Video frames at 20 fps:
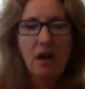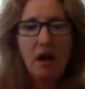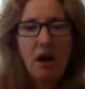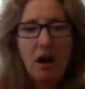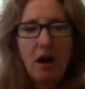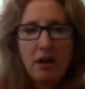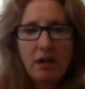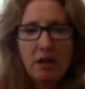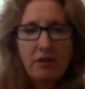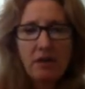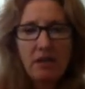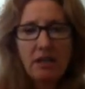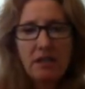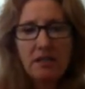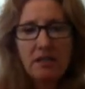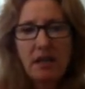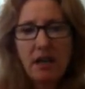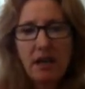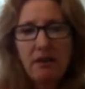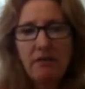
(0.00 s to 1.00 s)

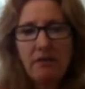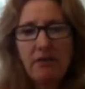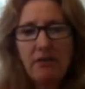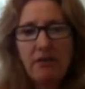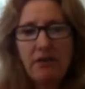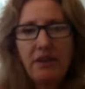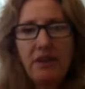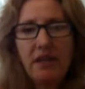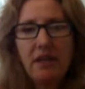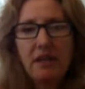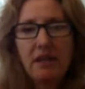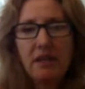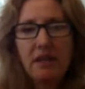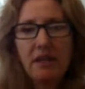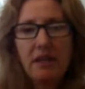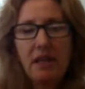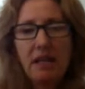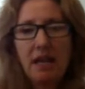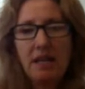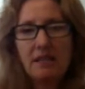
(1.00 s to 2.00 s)
Arteries have thick
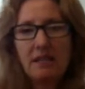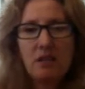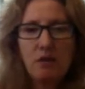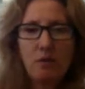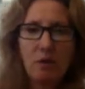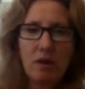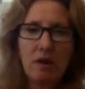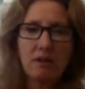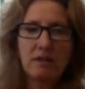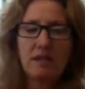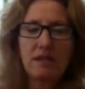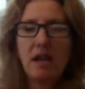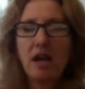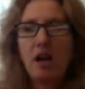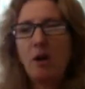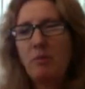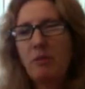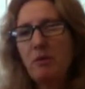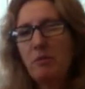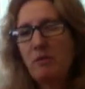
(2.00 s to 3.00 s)
elastic walls that
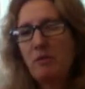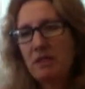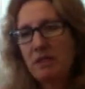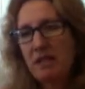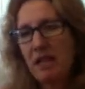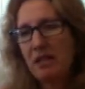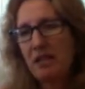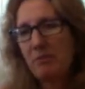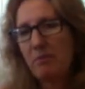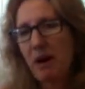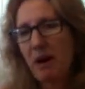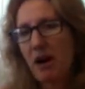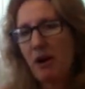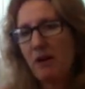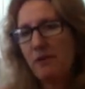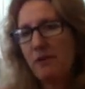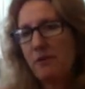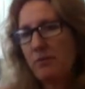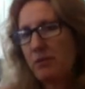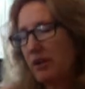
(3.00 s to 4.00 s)
help them withstand the
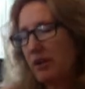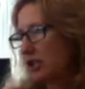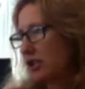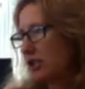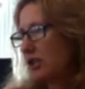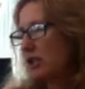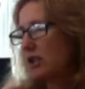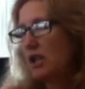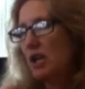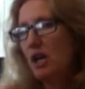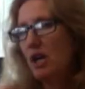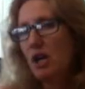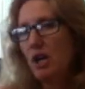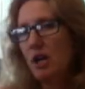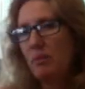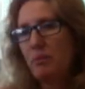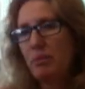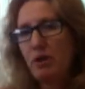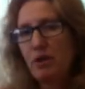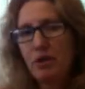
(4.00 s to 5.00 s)
powerful pressure
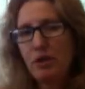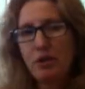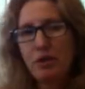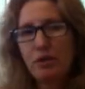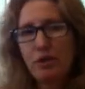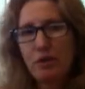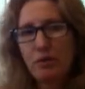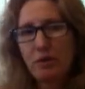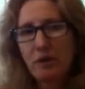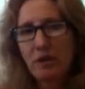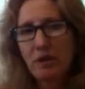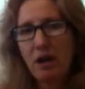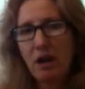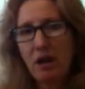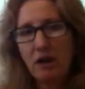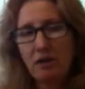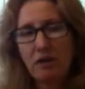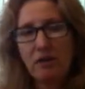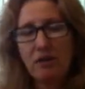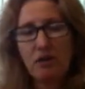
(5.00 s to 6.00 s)
produced when
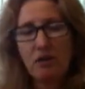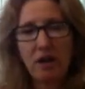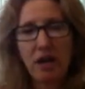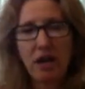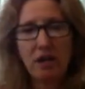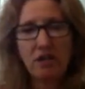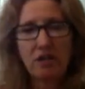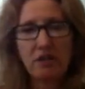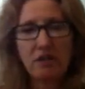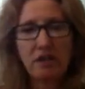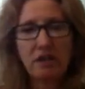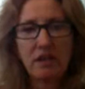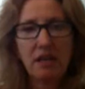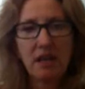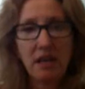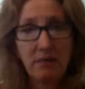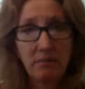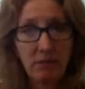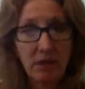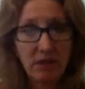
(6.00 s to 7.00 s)
heart contracts
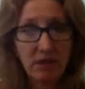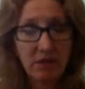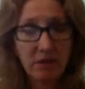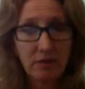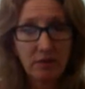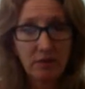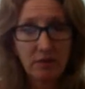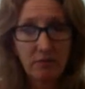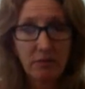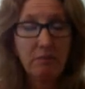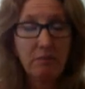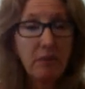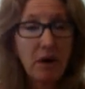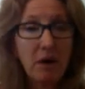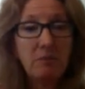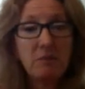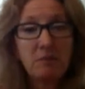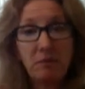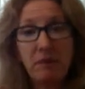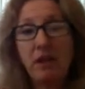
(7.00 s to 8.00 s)
and muscles
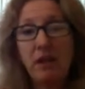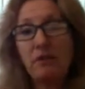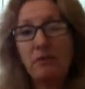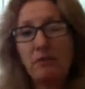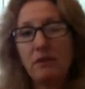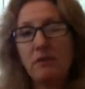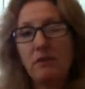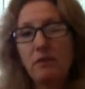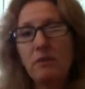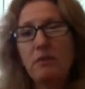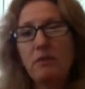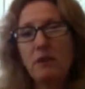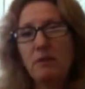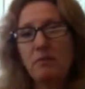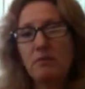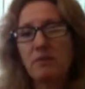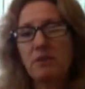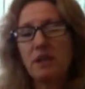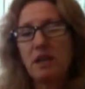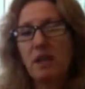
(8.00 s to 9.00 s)
pumps blood through
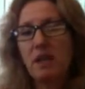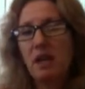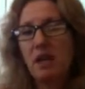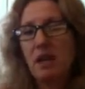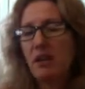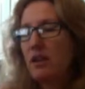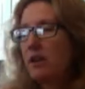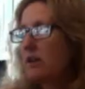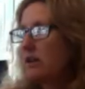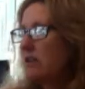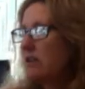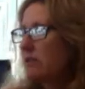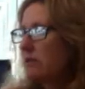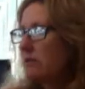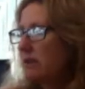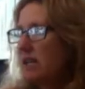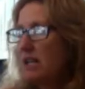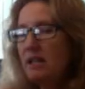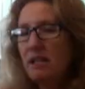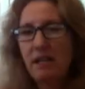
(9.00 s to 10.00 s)
them. There are
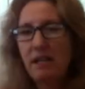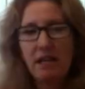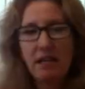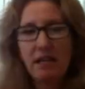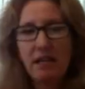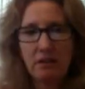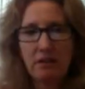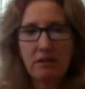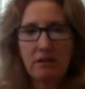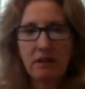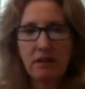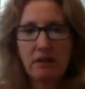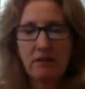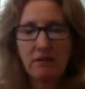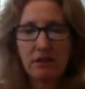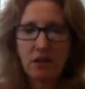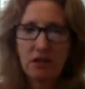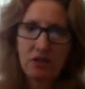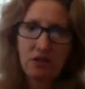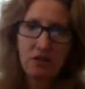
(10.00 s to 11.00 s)
3 layers
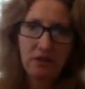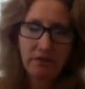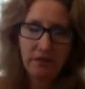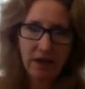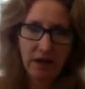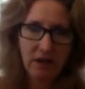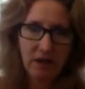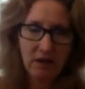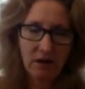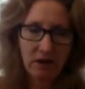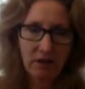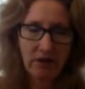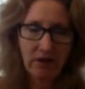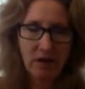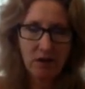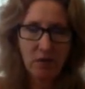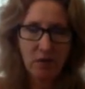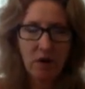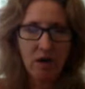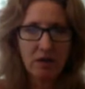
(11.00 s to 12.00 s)
of tissue found in
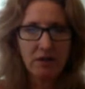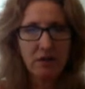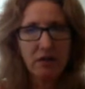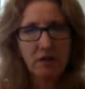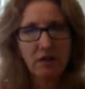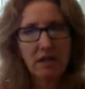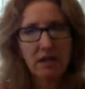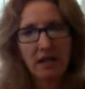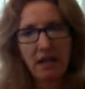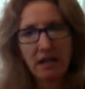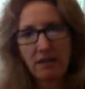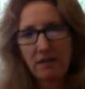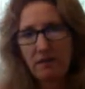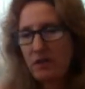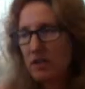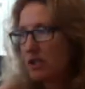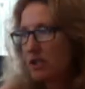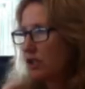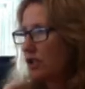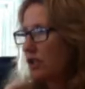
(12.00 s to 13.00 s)
artery walls that are connective
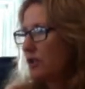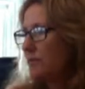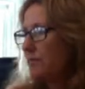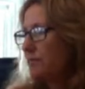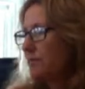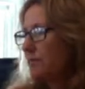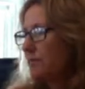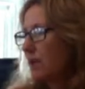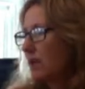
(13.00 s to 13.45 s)
tissue,